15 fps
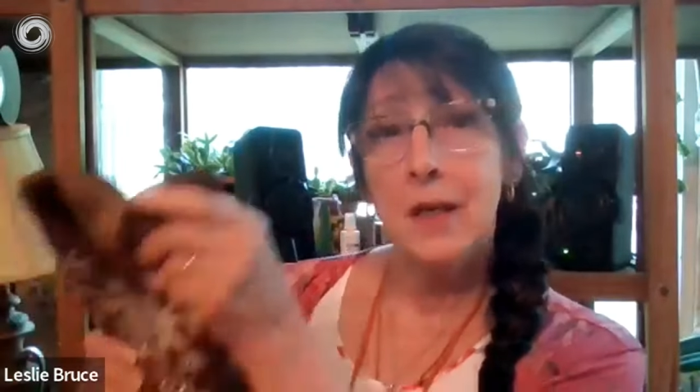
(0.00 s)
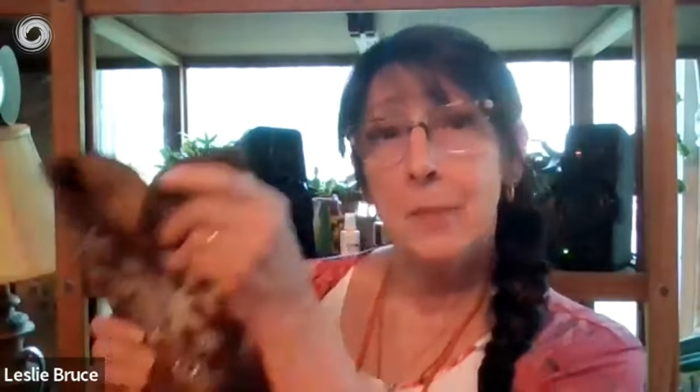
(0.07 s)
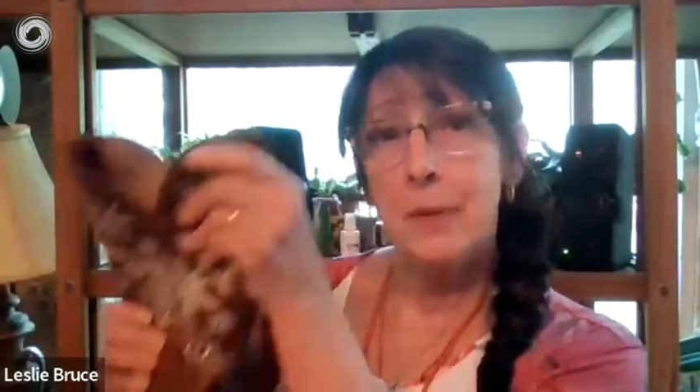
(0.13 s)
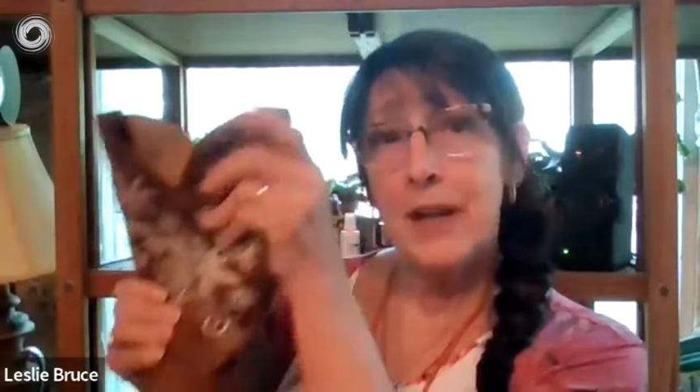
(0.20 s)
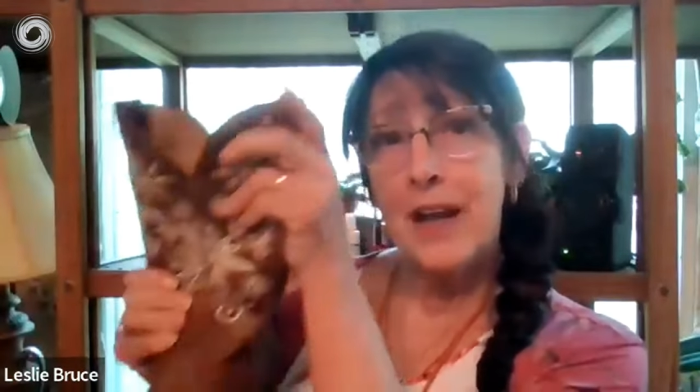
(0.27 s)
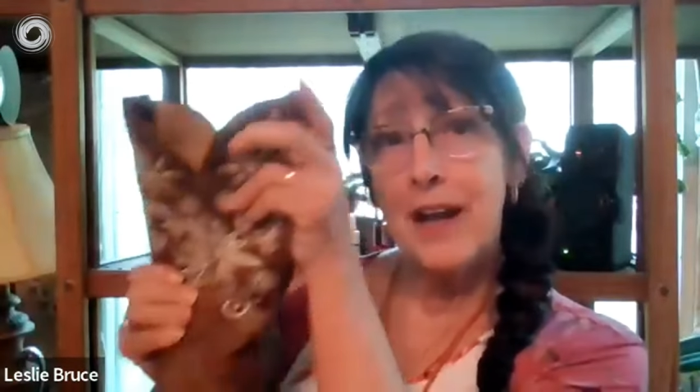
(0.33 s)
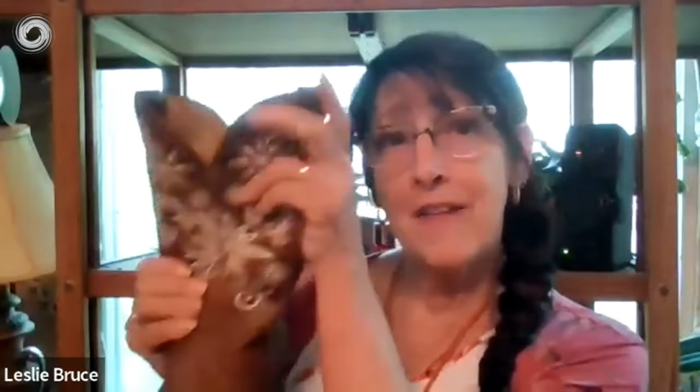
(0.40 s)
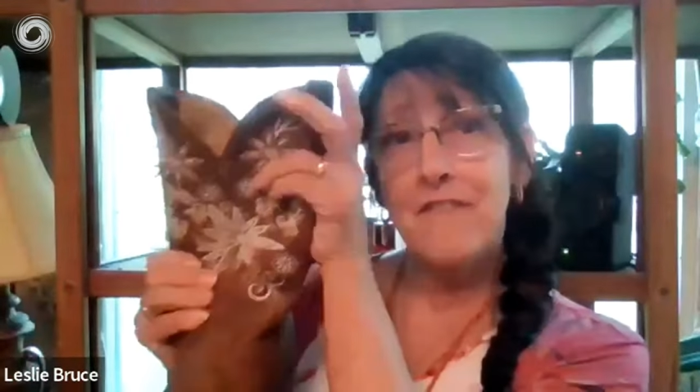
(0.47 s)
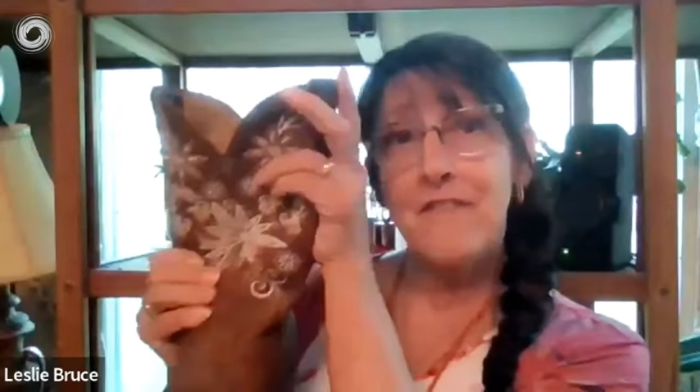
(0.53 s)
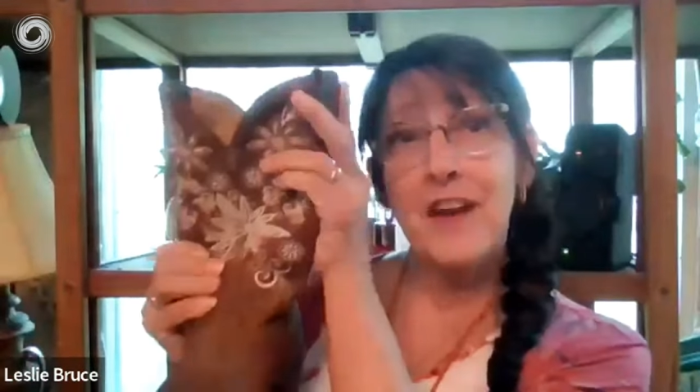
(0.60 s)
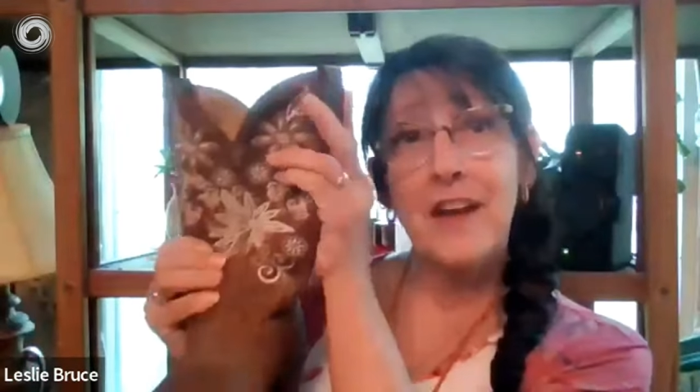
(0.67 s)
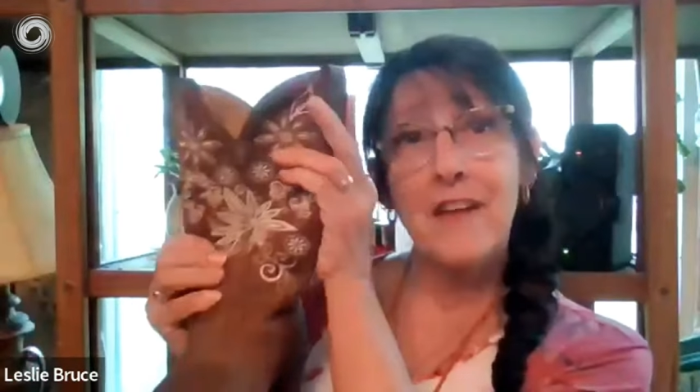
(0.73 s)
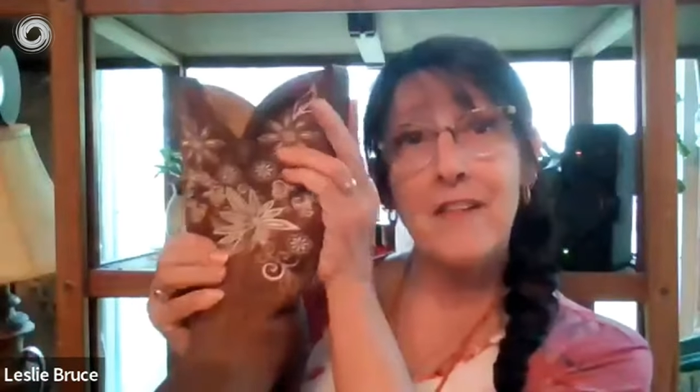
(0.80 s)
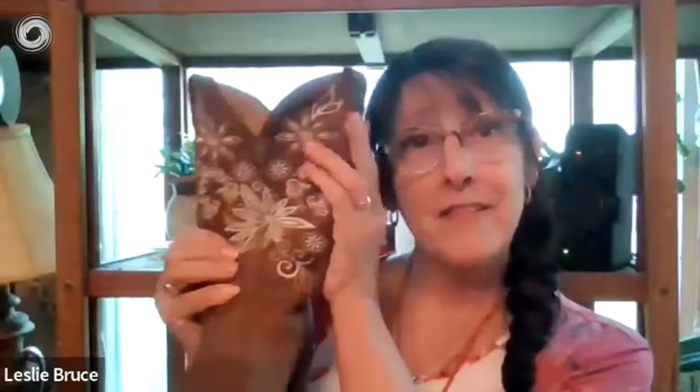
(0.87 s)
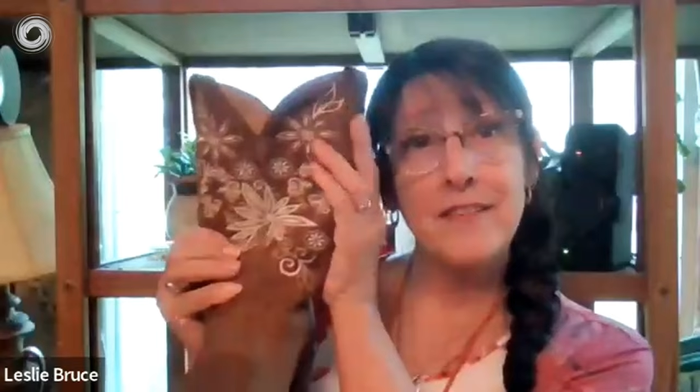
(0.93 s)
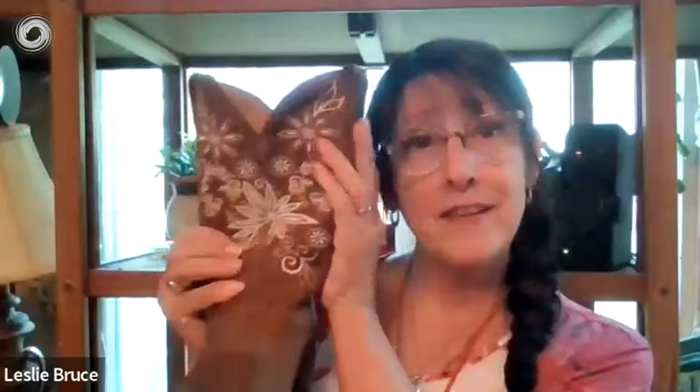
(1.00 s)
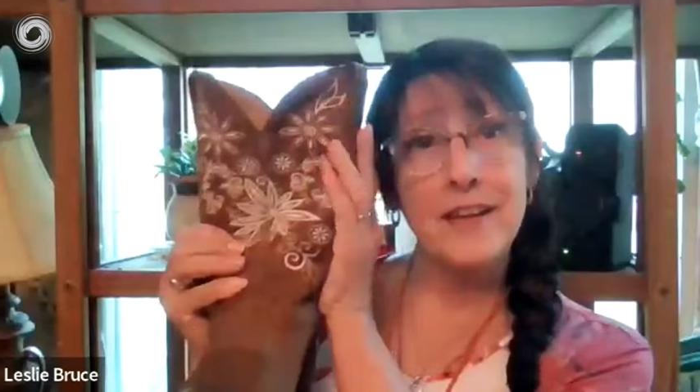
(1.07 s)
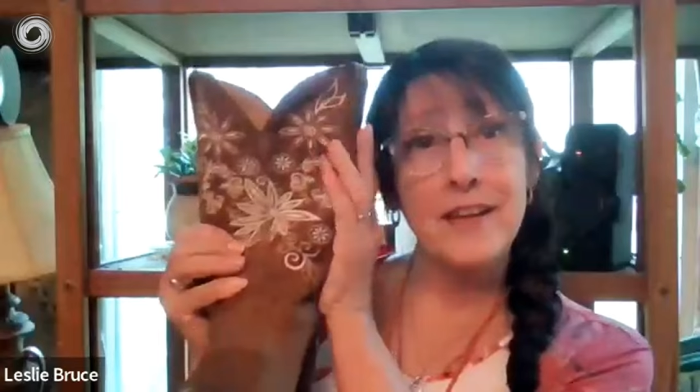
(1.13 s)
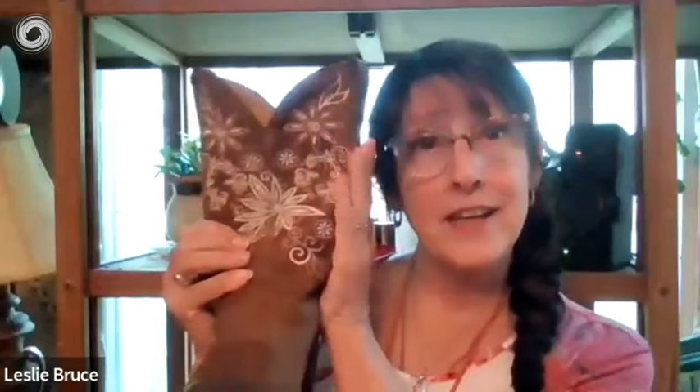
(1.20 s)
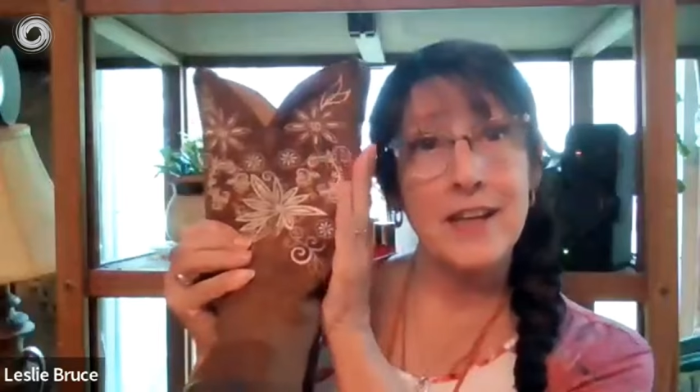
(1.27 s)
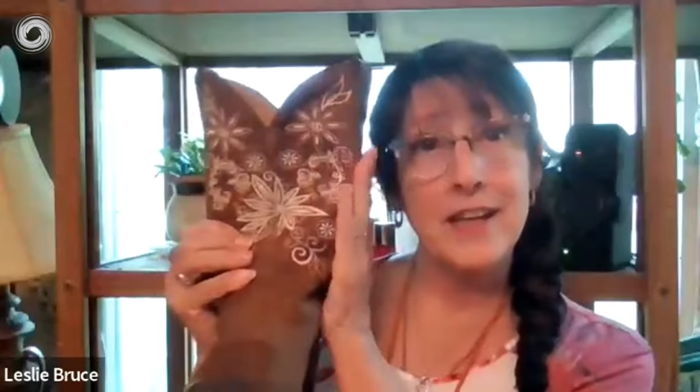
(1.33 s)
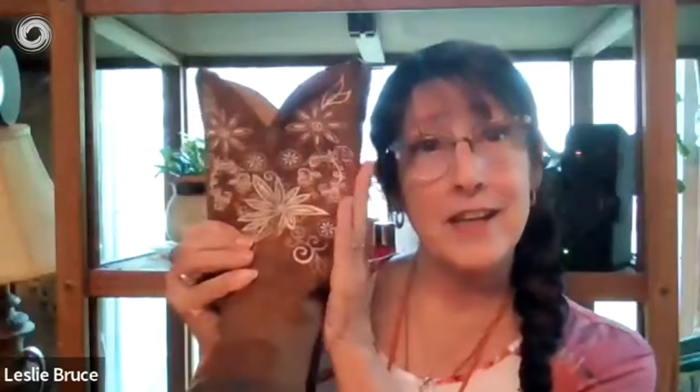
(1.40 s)
But I found
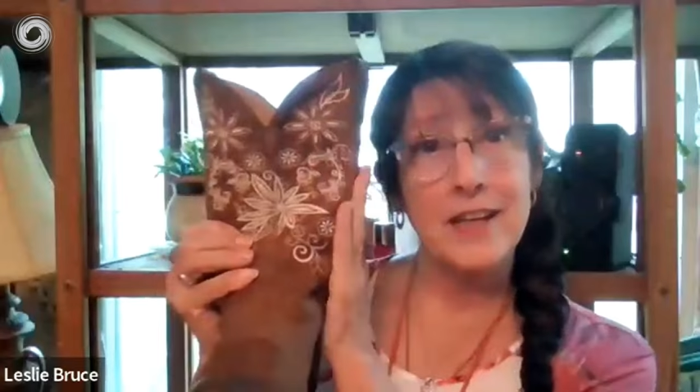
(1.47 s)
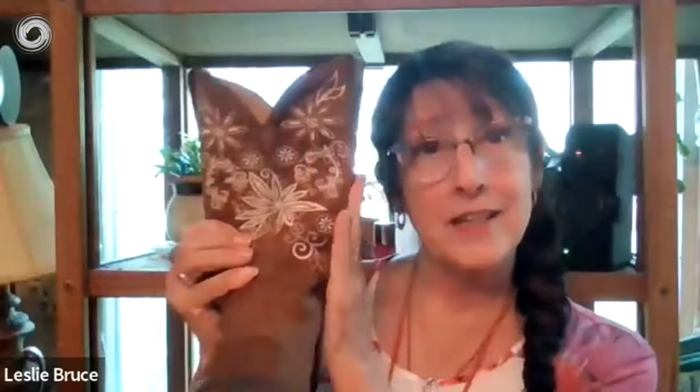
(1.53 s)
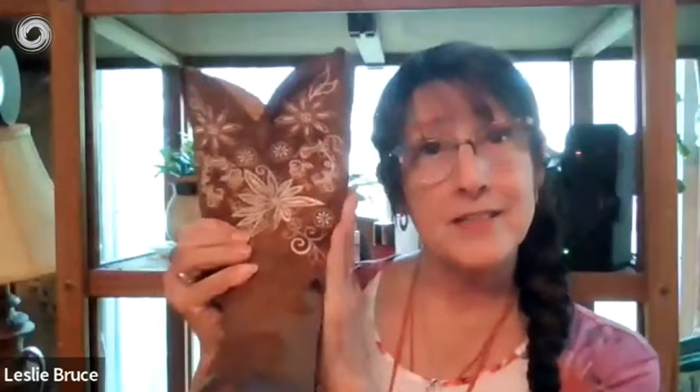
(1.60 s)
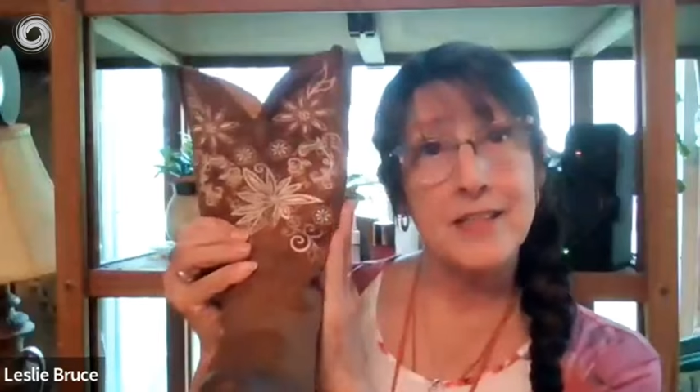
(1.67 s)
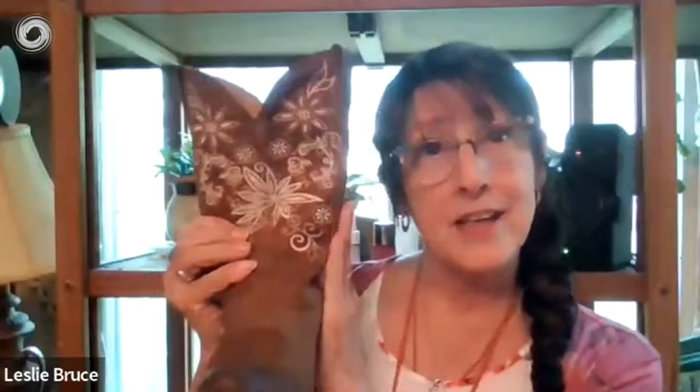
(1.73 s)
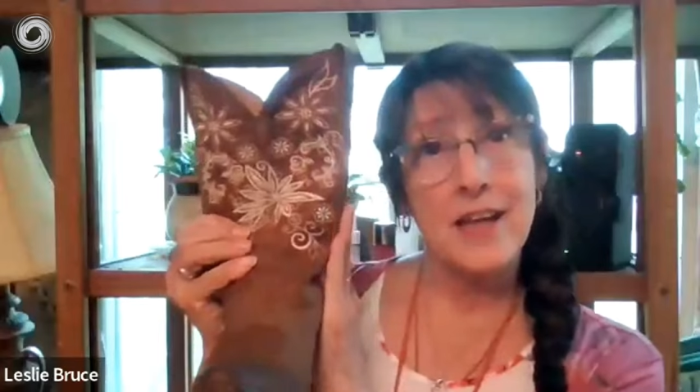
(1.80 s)
these